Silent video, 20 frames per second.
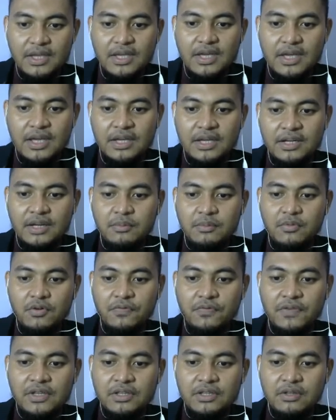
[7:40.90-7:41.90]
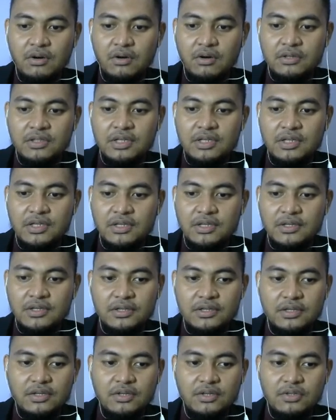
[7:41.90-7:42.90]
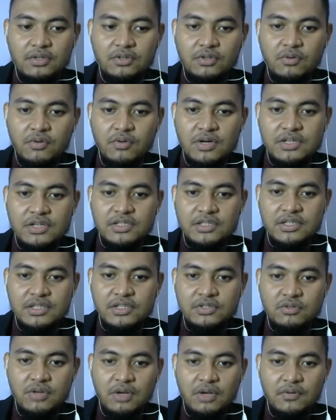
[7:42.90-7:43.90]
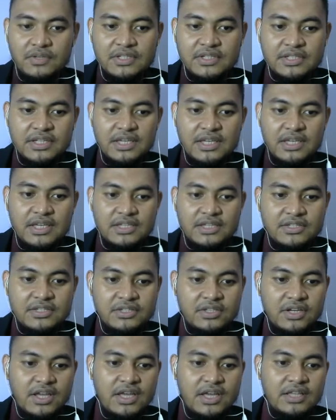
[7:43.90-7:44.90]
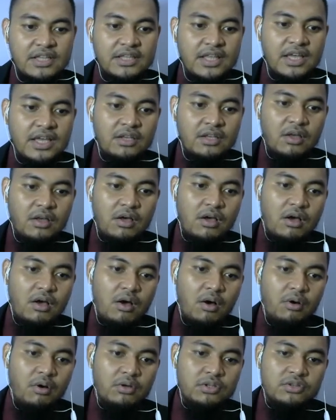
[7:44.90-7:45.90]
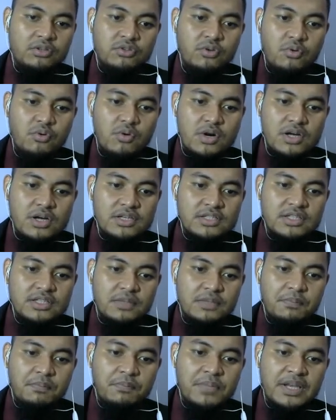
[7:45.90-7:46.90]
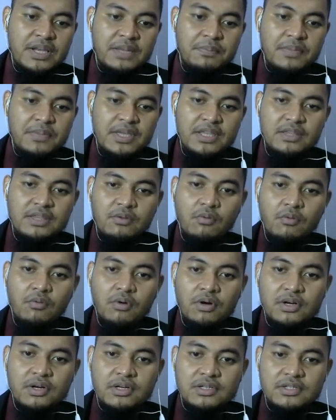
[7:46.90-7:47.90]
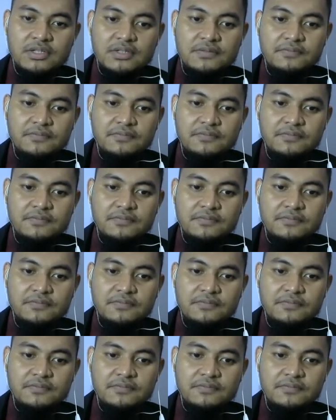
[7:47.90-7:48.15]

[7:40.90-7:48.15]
and then moving north towards the Sulawesi Strait and out towards the Philippine waters.